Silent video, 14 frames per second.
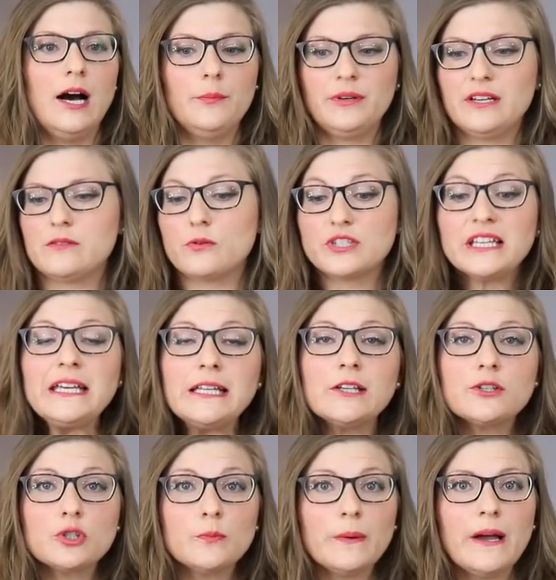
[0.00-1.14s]
because I was eating
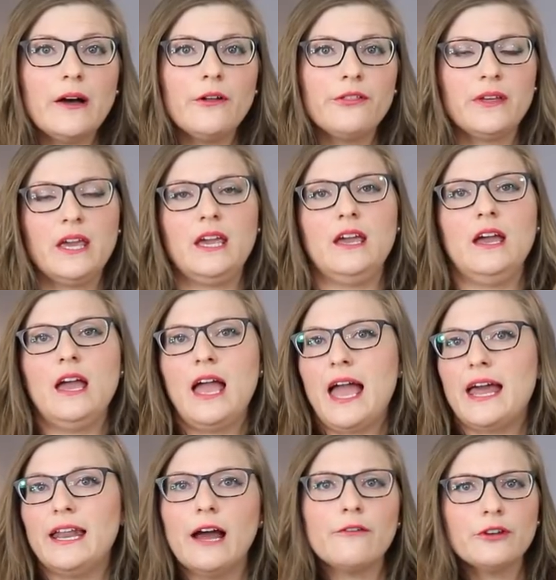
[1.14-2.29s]
super healthy
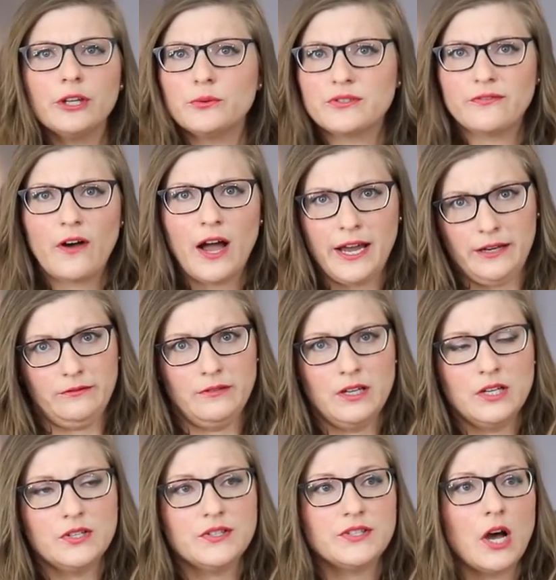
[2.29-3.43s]
and everything was fine.
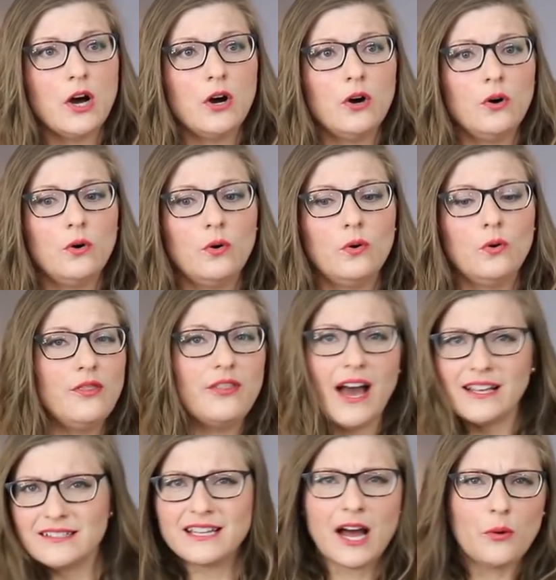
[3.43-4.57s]
So
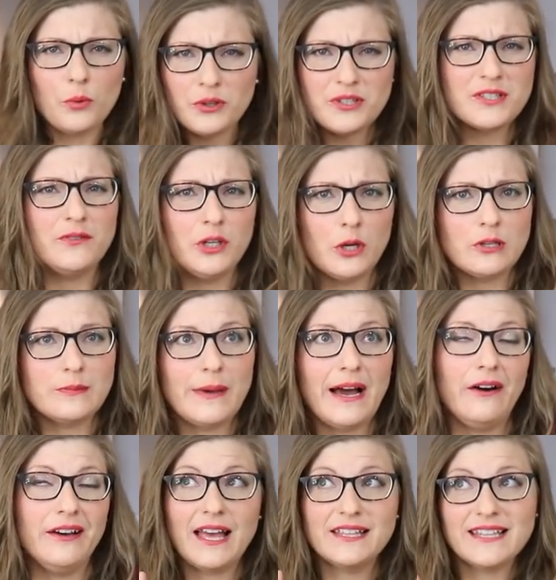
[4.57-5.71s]
that's not what this video is
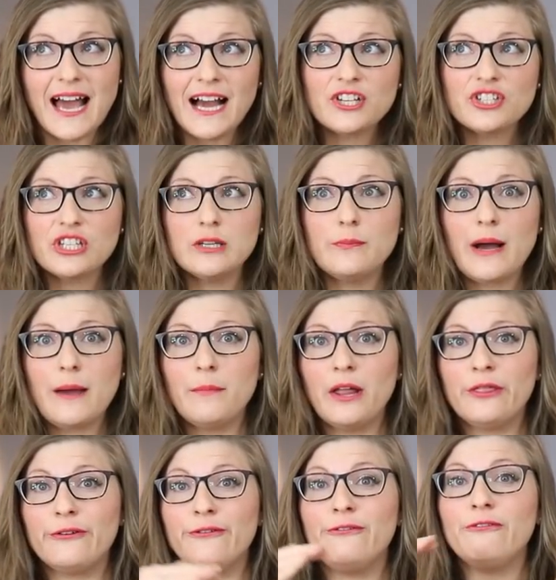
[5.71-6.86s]
about. It's actually by
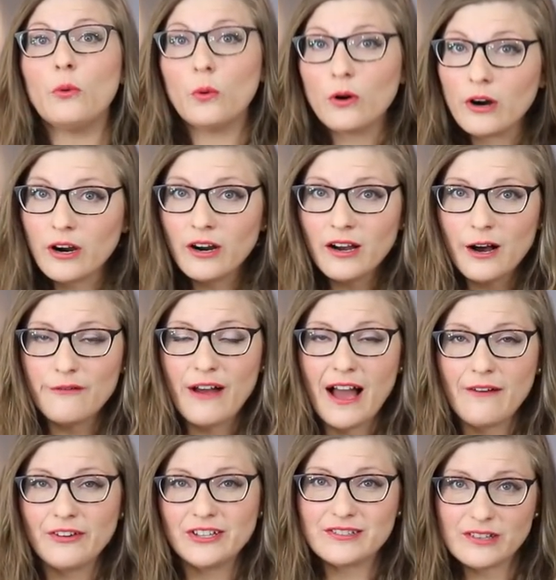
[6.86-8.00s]
month 4 of
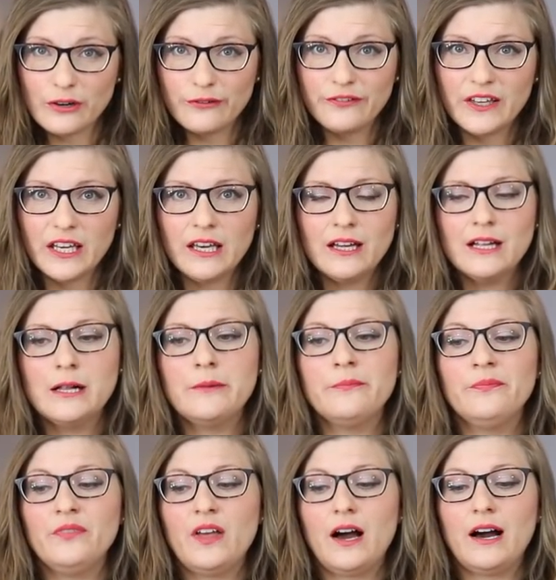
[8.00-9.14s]
having Sophie,
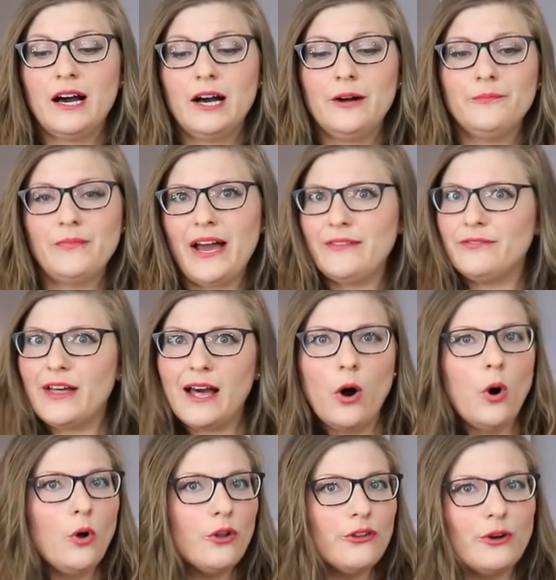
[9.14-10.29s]
at the
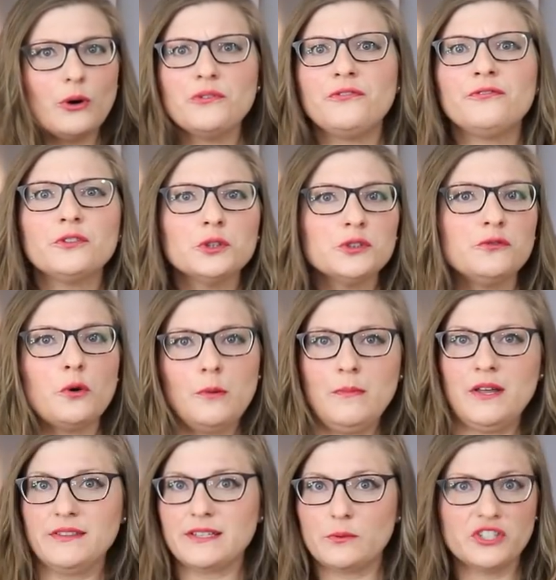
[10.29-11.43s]
whole first 4
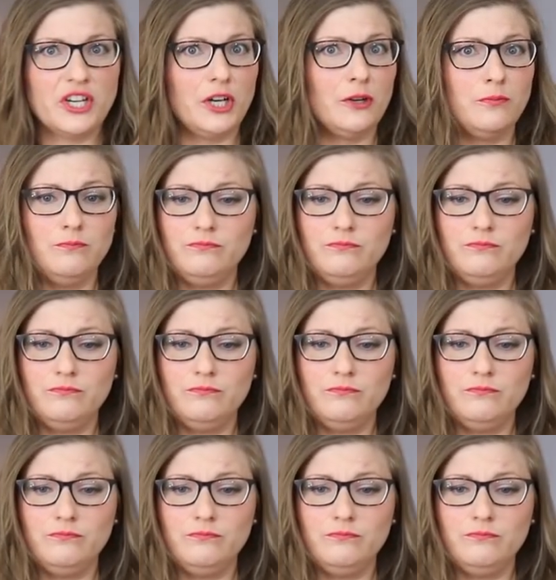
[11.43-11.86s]
months, I was like,